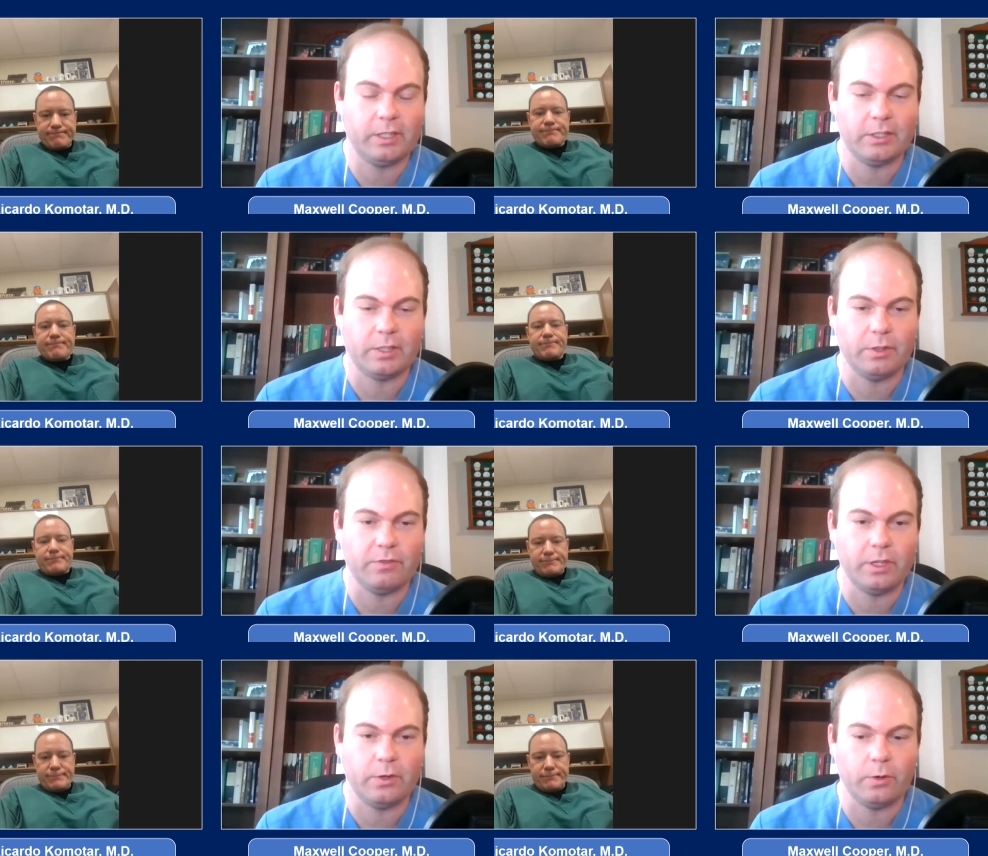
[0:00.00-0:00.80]
Speaker 1: then some of
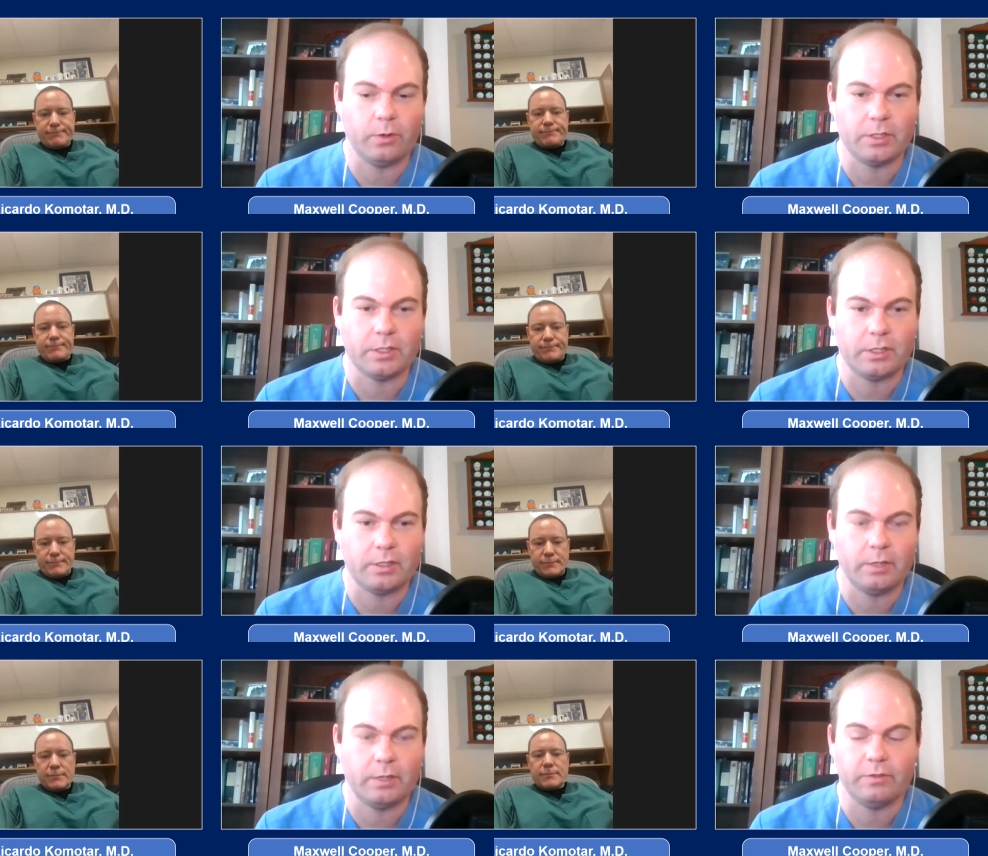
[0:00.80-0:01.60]
the video courses
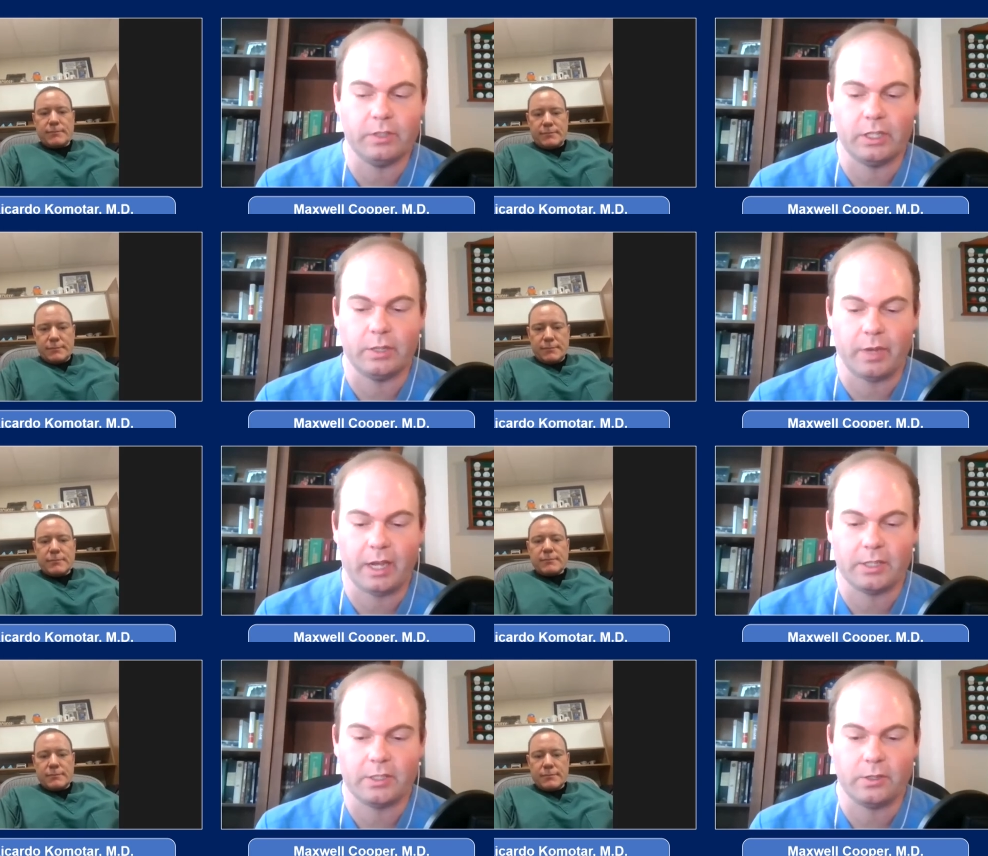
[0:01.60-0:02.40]
that we've done in the
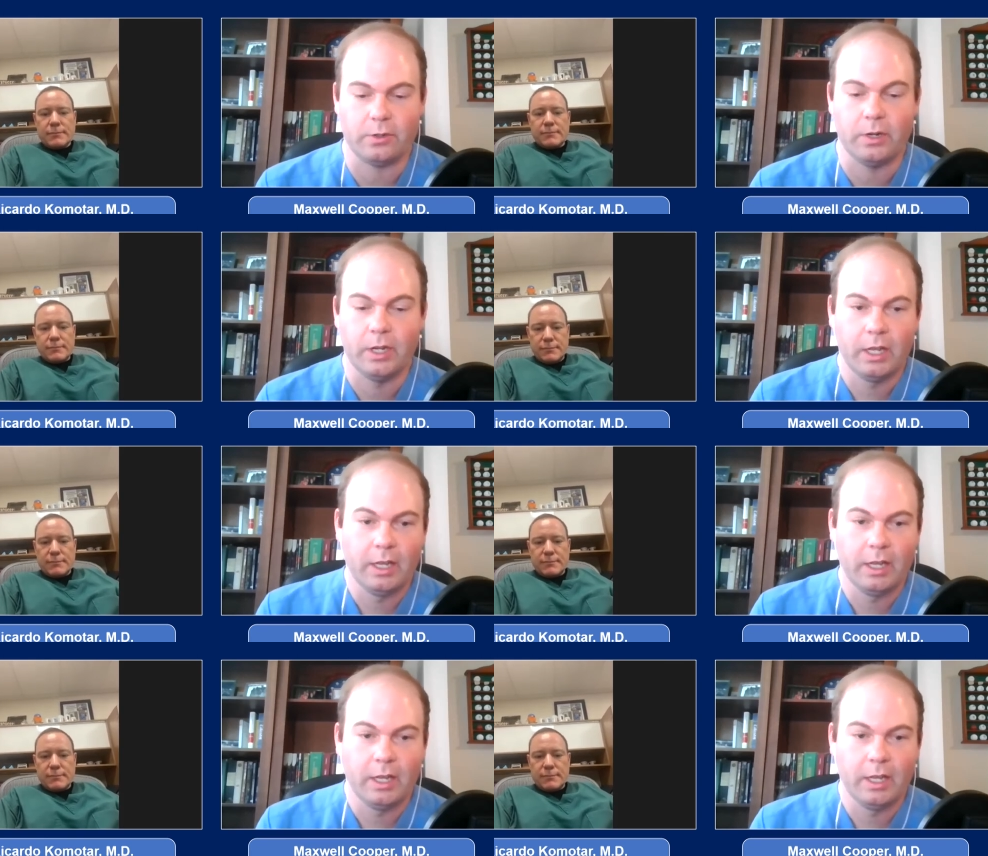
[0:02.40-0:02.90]
past too.